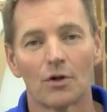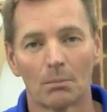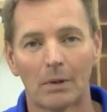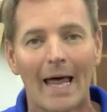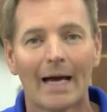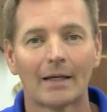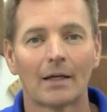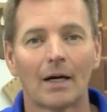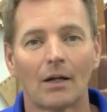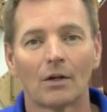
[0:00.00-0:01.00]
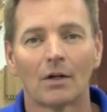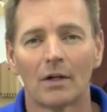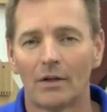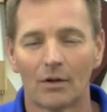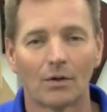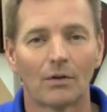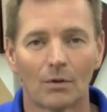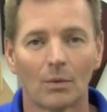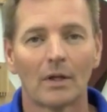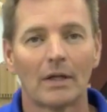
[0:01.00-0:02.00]
They're black in color, and
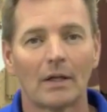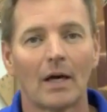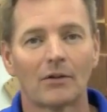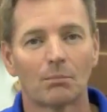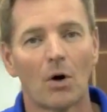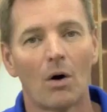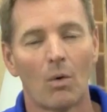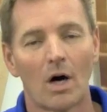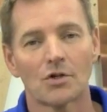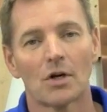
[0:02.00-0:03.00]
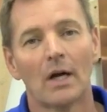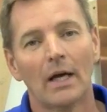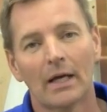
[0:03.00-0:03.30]
they're really a nice ball washer.